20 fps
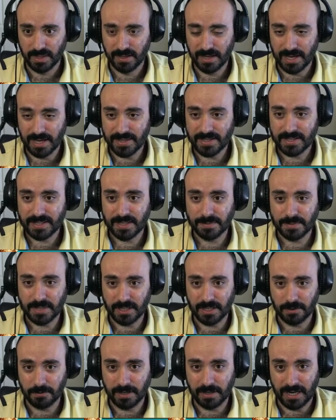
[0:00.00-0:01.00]
And this seems
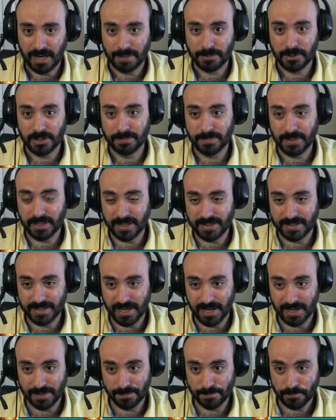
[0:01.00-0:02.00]
like a great option because,
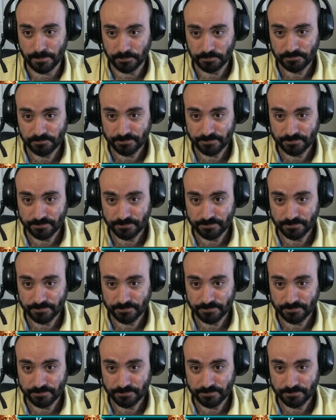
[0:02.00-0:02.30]
again,